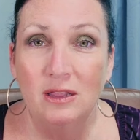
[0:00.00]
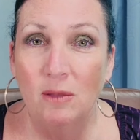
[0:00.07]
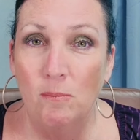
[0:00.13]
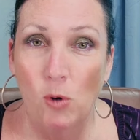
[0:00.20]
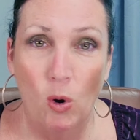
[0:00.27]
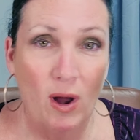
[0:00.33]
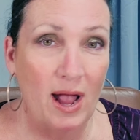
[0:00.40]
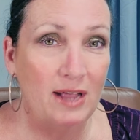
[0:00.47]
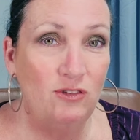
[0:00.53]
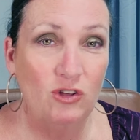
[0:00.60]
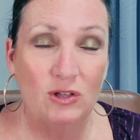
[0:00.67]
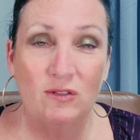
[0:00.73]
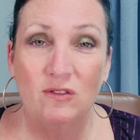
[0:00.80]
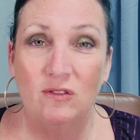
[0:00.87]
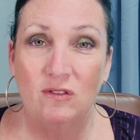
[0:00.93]
the more I
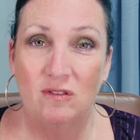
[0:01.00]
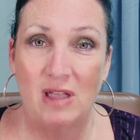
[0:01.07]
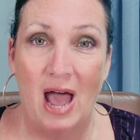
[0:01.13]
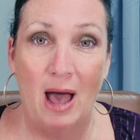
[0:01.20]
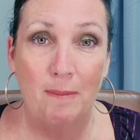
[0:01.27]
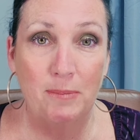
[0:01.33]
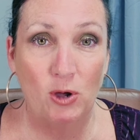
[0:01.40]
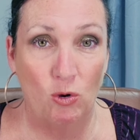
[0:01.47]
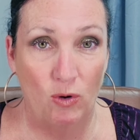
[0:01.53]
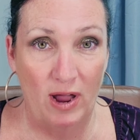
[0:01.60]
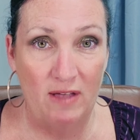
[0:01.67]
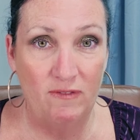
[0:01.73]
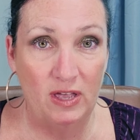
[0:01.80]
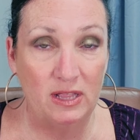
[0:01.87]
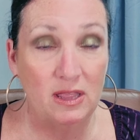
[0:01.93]
just stop
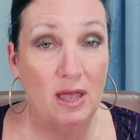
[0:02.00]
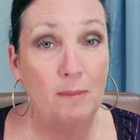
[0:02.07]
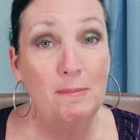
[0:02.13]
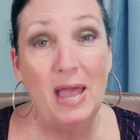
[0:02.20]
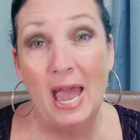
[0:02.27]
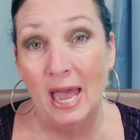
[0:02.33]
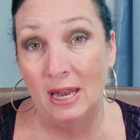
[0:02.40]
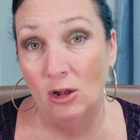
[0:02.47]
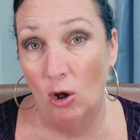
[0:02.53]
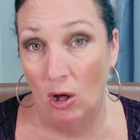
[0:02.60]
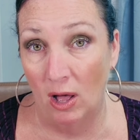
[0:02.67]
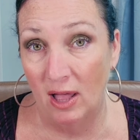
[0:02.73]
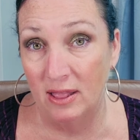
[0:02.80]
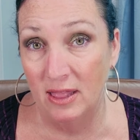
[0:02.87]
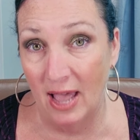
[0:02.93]
craving them. And
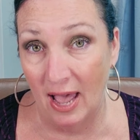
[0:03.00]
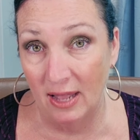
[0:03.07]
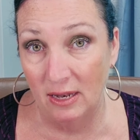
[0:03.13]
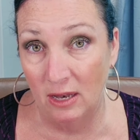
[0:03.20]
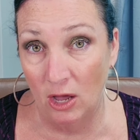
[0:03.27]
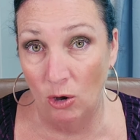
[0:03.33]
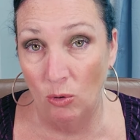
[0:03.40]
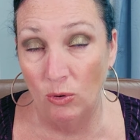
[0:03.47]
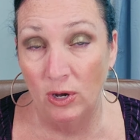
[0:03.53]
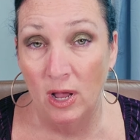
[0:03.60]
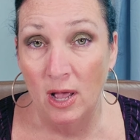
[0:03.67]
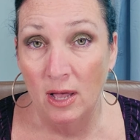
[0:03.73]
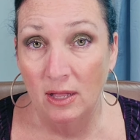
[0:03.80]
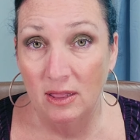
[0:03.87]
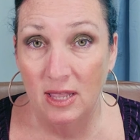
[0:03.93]
on that note,
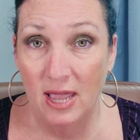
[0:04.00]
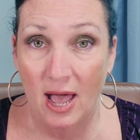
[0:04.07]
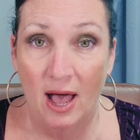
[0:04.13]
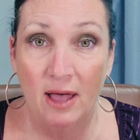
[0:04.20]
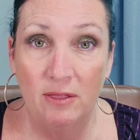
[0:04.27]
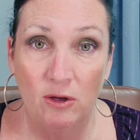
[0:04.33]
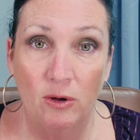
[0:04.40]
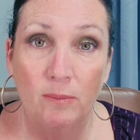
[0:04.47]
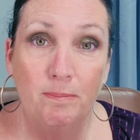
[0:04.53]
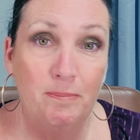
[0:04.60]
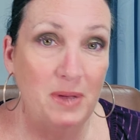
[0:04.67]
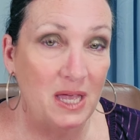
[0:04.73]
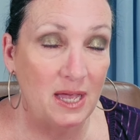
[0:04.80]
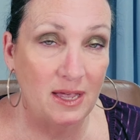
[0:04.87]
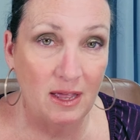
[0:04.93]
the other
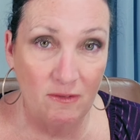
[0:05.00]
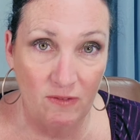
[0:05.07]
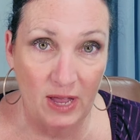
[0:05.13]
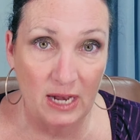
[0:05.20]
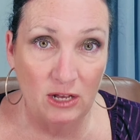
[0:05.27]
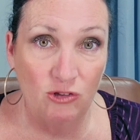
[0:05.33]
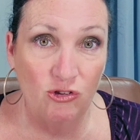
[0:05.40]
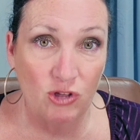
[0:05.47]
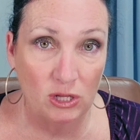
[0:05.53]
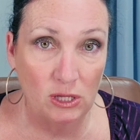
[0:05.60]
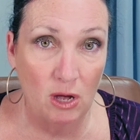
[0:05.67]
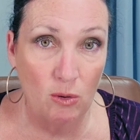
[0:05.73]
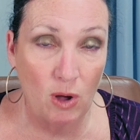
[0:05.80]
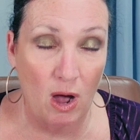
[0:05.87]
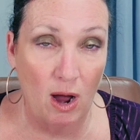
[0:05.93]
big advantage to
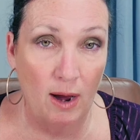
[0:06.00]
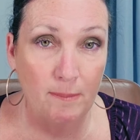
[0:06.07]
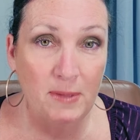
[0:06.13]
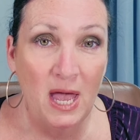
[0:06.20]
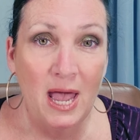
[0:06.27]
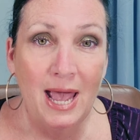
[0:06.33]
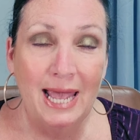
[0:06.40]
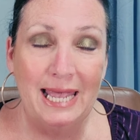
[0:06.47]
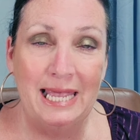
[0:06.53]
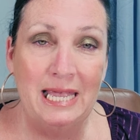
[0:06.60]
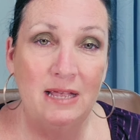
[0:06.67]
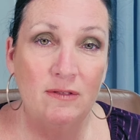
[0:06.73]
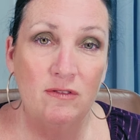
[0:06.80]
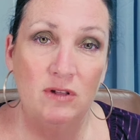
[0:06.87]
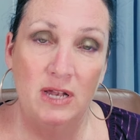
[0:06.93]
low carb
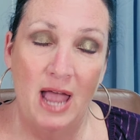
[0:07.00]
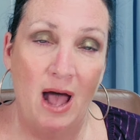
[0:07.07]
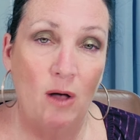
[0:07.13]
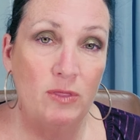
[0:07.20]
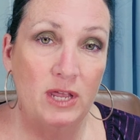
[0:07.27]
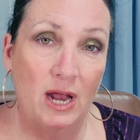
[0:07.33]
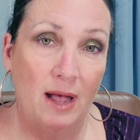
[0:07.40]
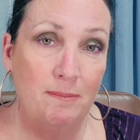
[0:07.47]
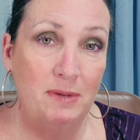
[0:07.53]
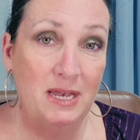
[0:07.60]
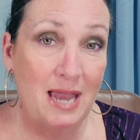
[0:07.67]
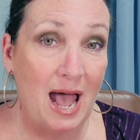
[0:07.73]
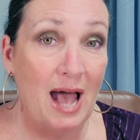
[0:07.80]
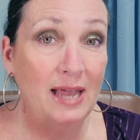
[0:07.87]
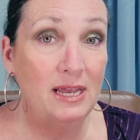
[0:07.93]
is now that I'm
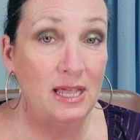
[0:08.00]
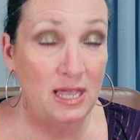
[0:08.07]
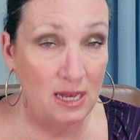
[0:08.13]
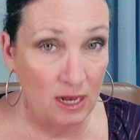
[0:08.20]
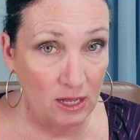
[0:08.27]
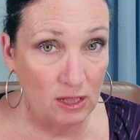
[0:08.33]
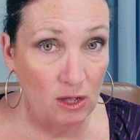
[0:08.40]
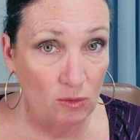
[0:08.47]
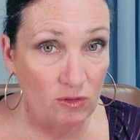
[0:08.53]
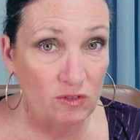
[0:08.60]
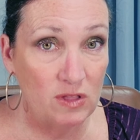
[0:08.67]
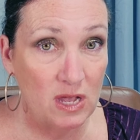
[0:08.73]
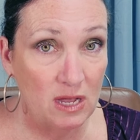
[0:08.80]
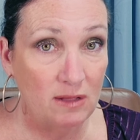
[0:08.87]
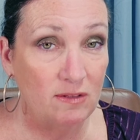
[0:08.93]
not eating those
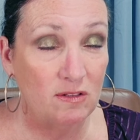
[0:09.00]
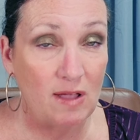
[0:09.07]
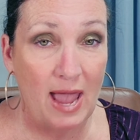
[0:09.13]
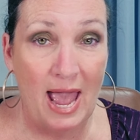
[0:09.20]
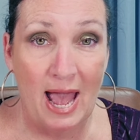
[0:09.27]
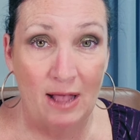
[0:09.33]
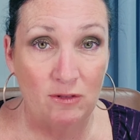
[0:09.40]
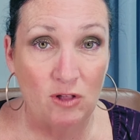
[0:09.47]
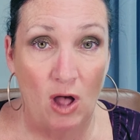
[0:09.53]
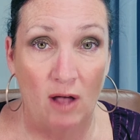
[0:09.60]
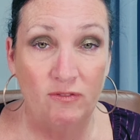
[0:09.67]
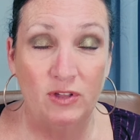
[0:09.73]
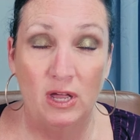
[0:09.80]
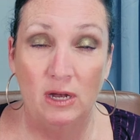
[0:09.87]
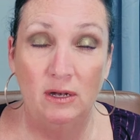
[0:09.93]
things as
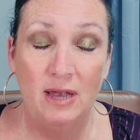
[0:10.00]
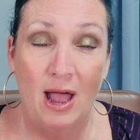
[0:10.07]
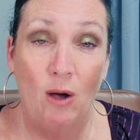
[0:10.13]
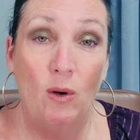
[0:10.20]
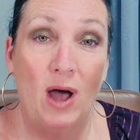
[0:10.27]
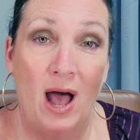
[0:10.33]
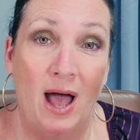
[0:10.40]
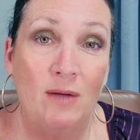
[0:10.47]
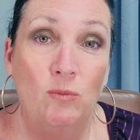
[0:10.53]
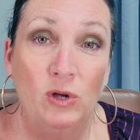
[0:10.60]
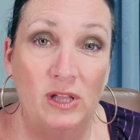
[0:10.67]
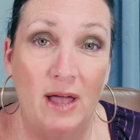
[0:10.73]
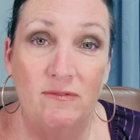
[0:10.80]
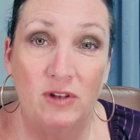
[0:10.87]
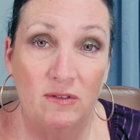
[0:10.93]
often, now I
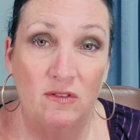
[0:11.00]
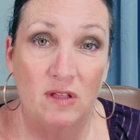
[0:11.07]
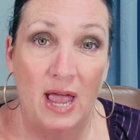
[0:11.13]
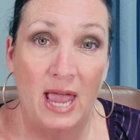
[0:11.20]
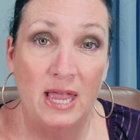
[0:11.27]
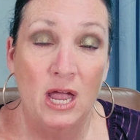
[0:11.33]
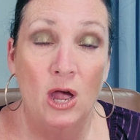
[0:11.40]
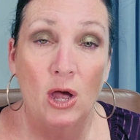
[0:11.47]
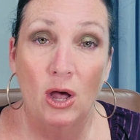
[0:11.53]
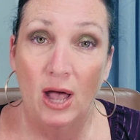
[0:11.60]
will have to say